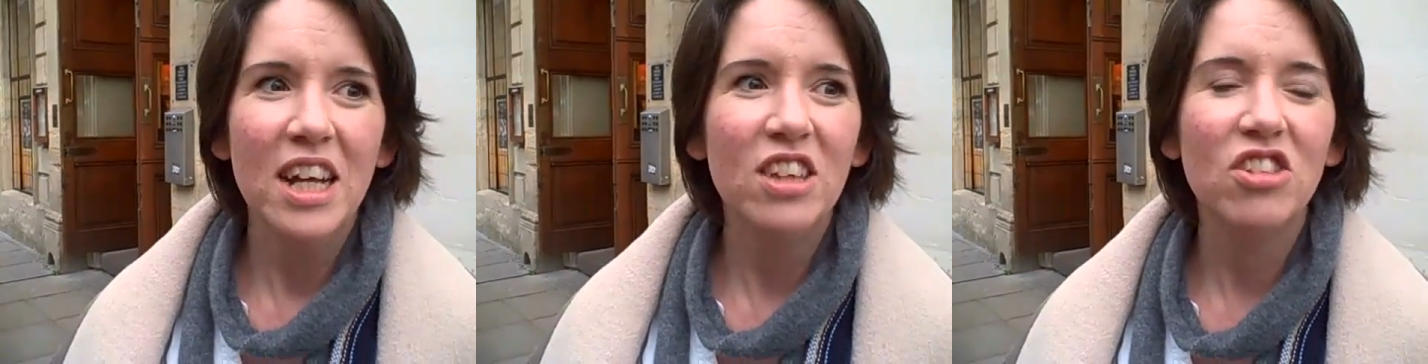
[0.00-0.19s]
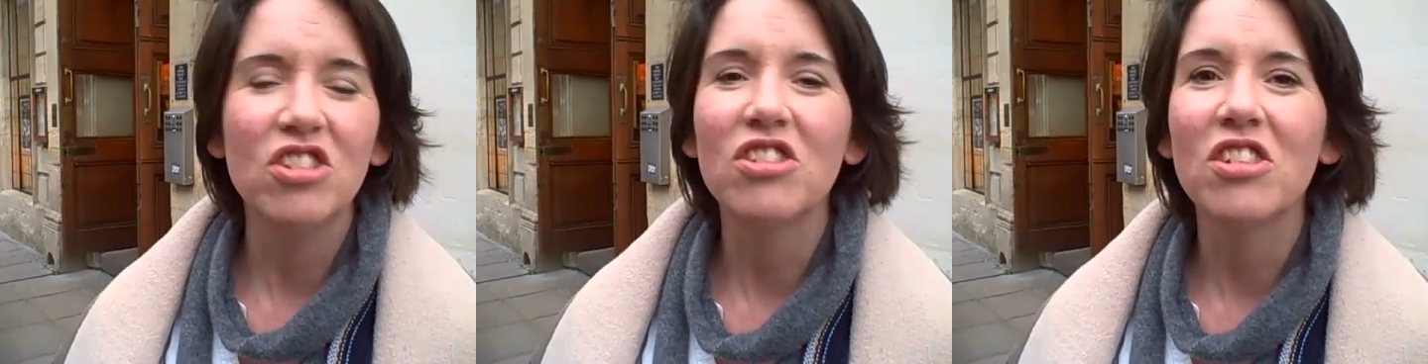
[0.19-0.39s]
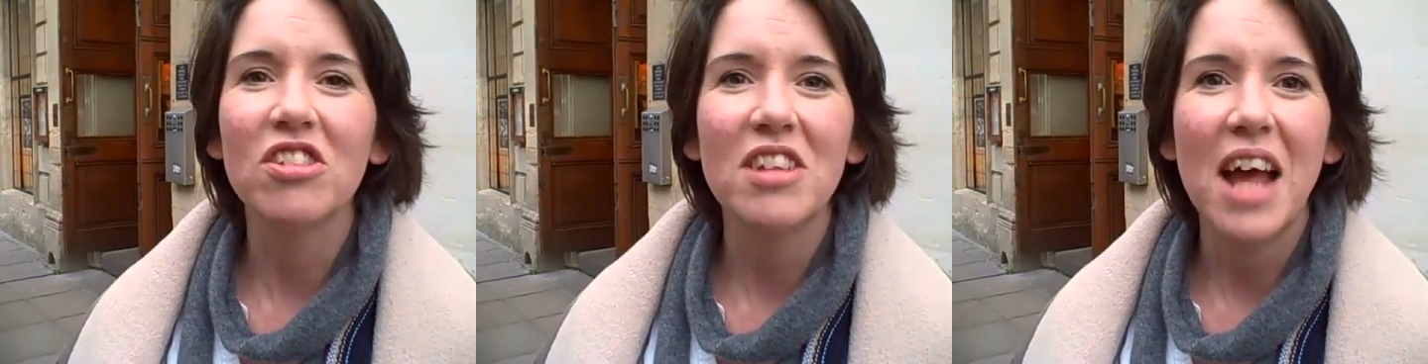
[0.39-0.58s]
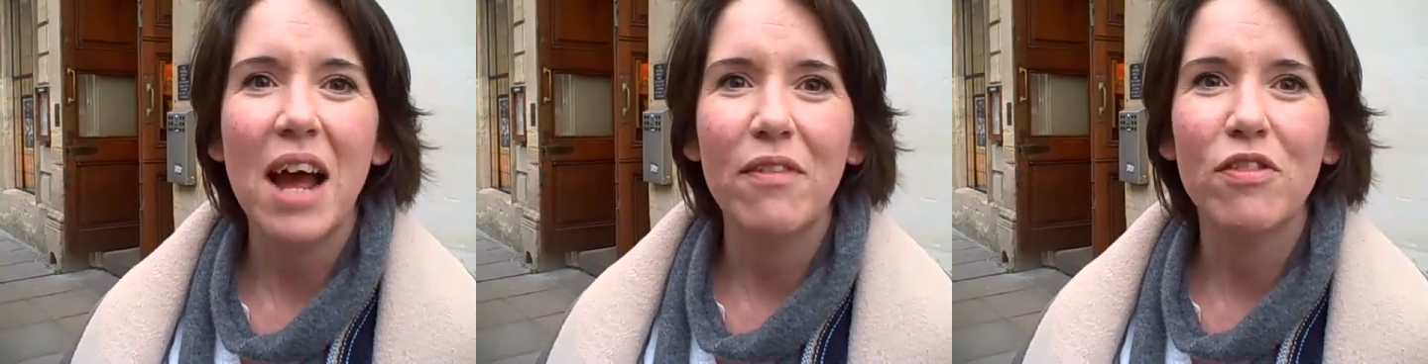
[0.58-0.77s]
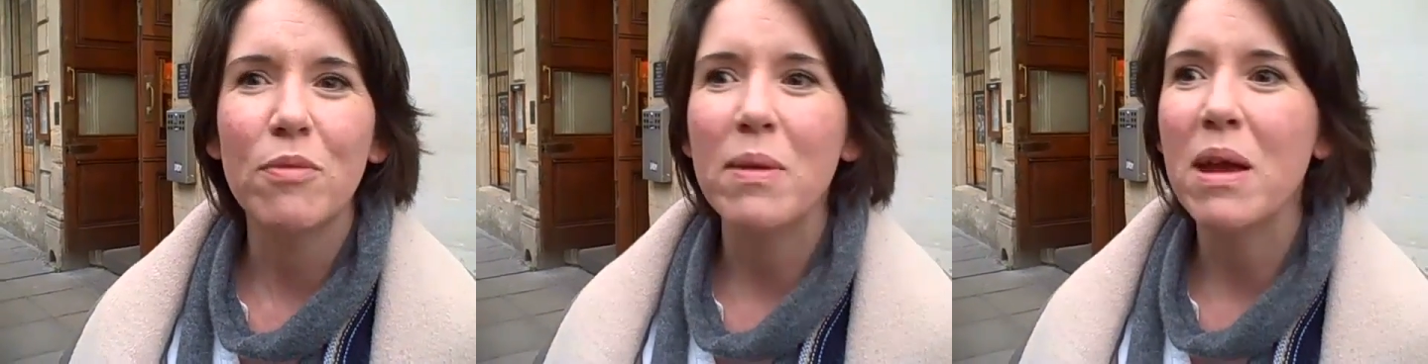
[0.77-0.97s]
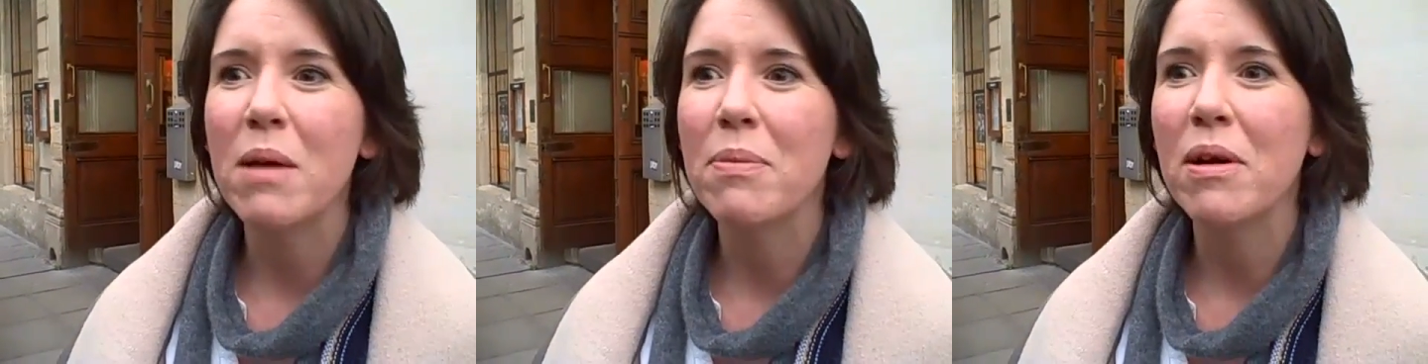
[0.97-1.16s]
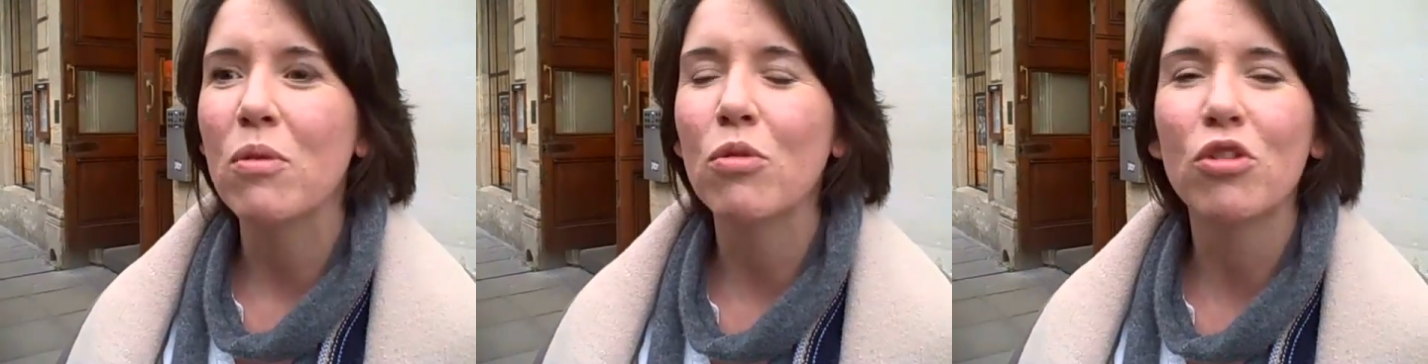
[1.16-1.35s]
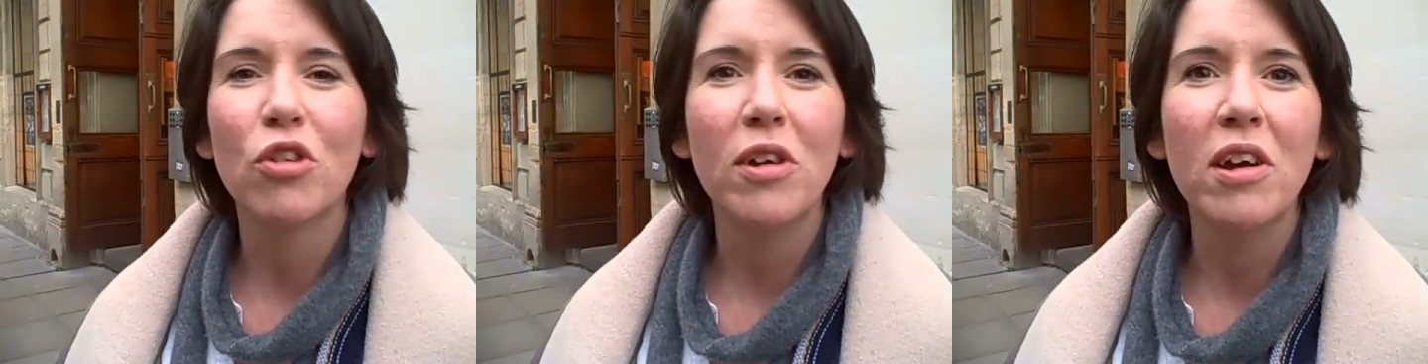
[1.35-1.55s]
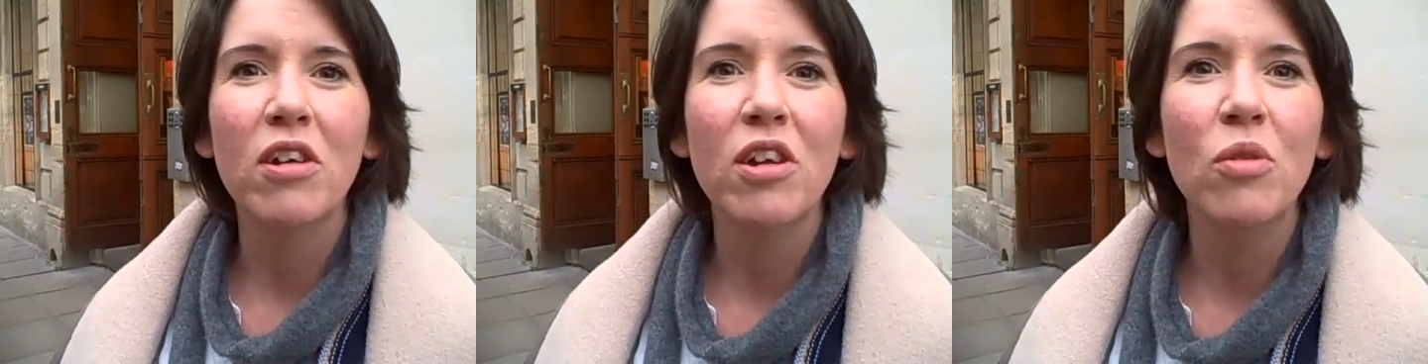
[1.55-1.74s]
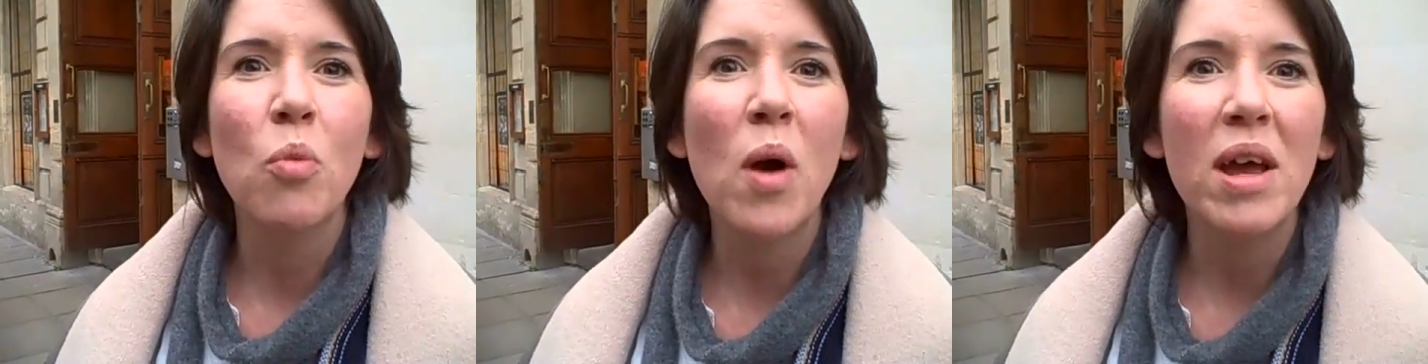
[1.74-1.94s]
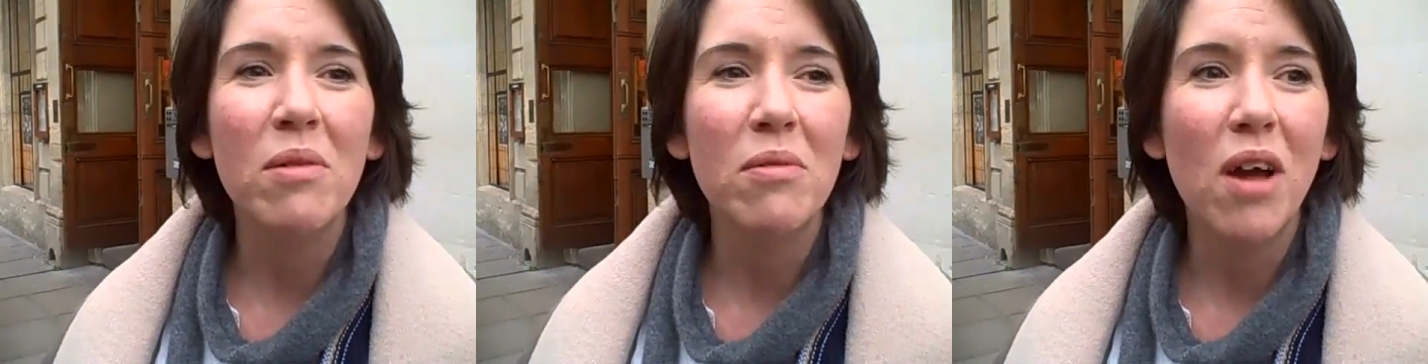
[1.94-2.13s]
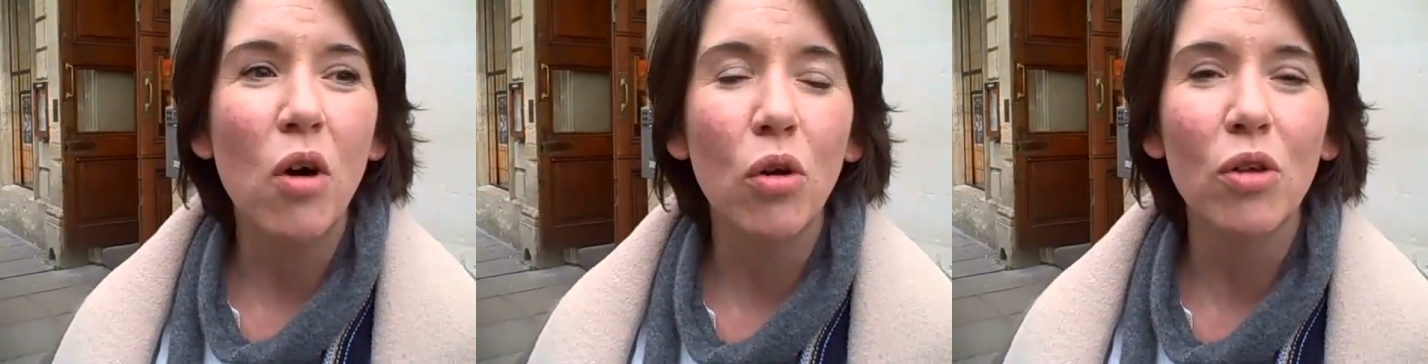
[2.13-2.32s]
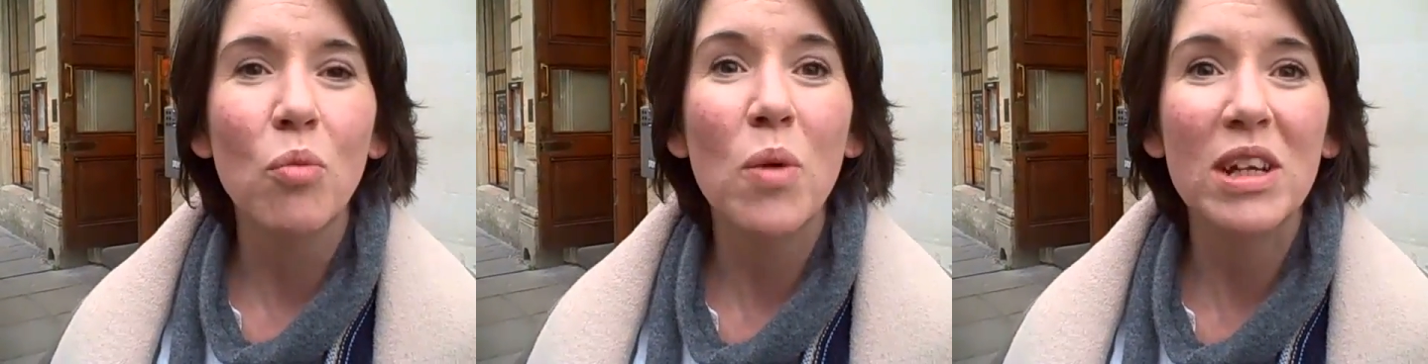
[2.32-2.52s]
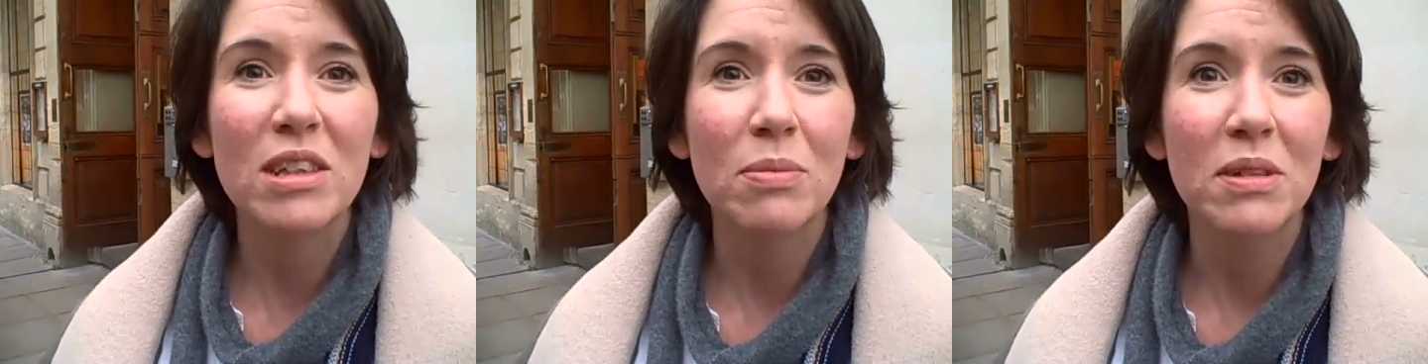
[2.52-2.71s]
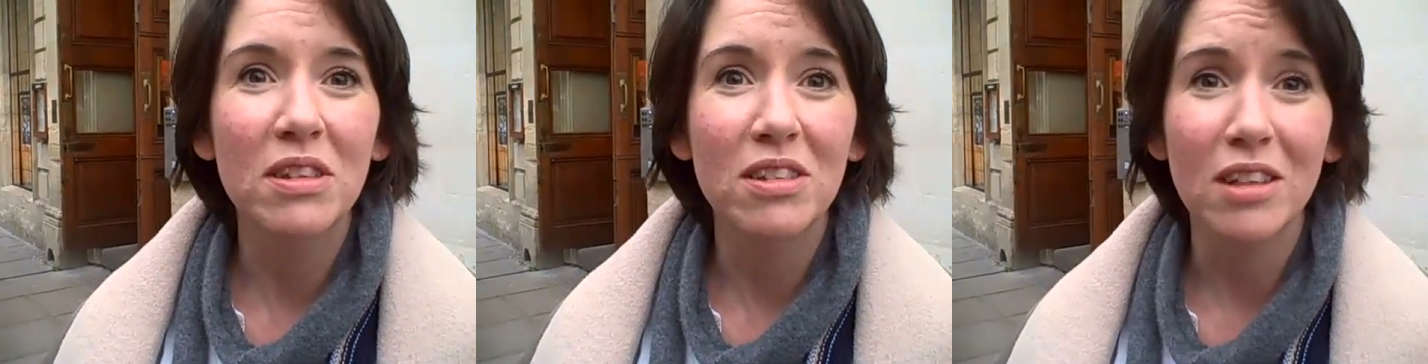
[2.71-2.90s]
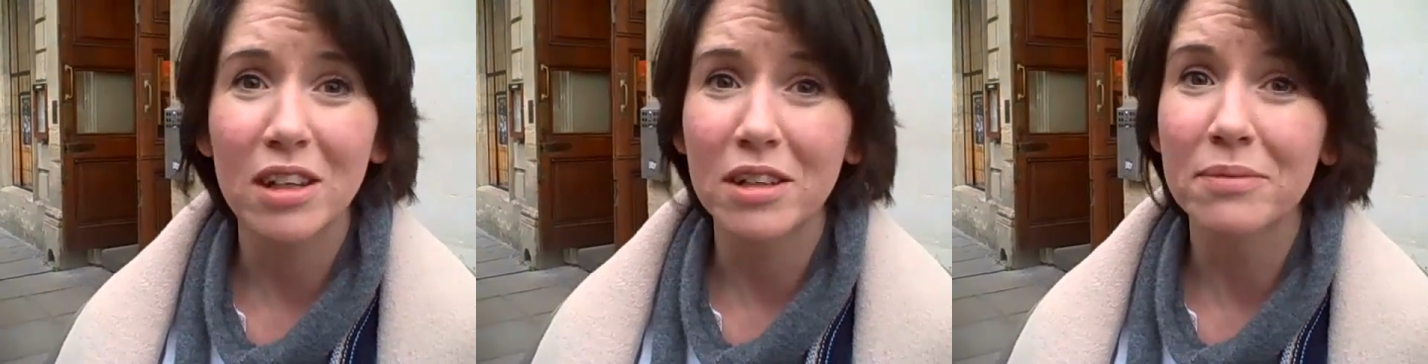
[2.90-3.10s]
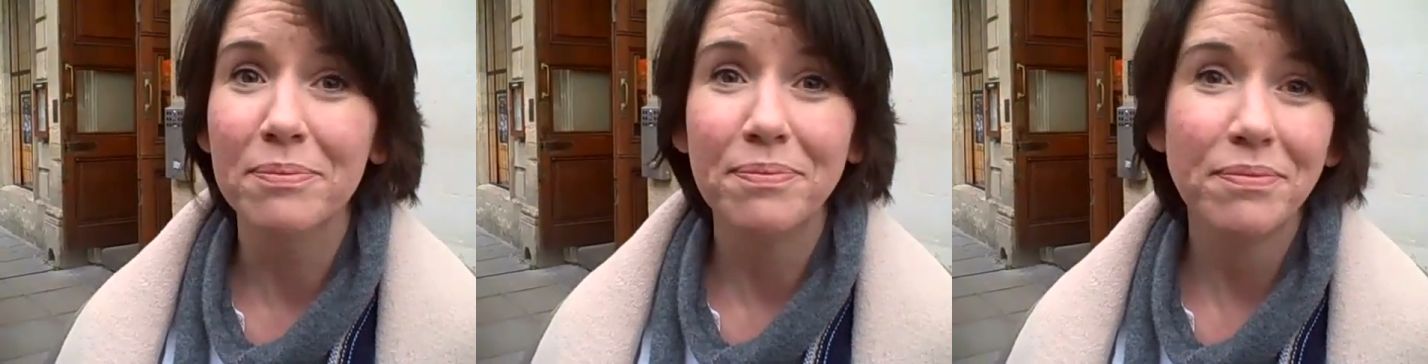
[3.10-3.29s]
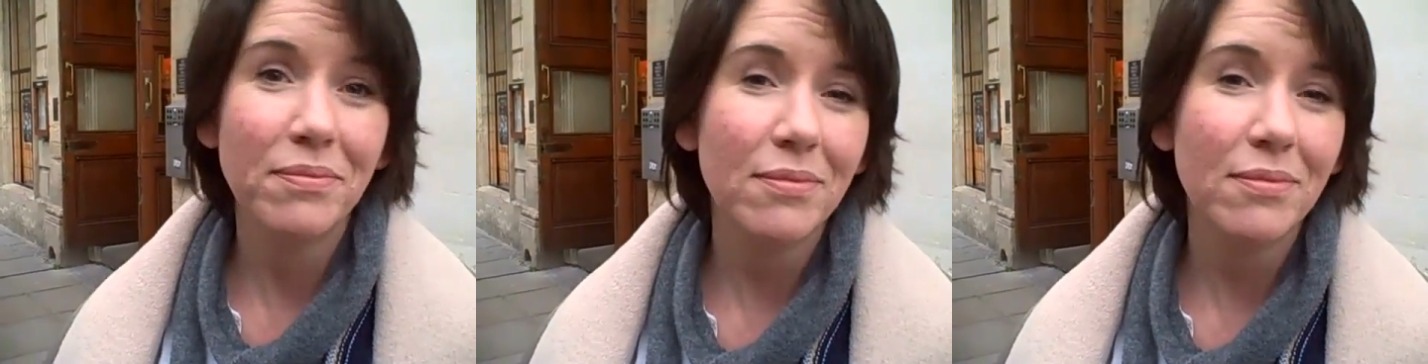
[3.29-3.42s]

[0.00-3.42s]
It just doesn't have to be about what's going on in Whitehall and Westminster.